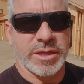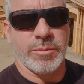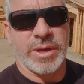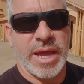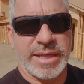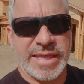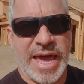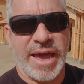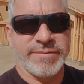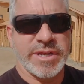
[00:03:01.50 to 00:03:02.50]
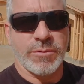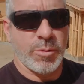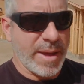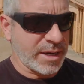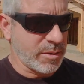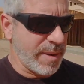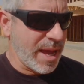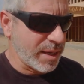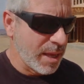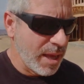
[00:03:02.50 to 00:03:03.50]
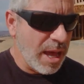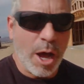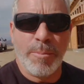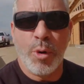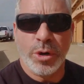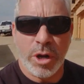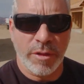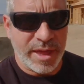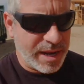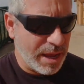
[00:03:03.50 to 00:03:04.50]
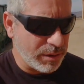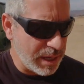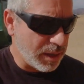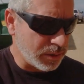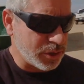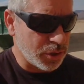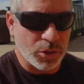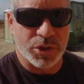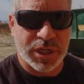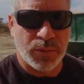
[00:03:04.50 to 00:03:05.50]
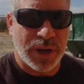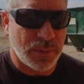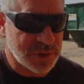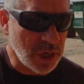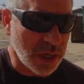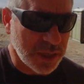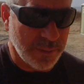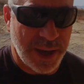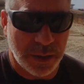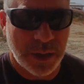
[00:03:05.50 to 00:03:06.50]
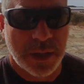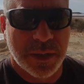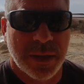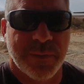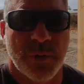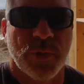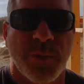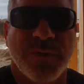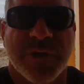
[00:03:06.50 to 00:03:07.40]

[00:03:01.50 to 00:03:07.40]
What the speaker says: and then we had labs that were back to back. I'll point all that out now so you'll see what I was talking about. Let me remove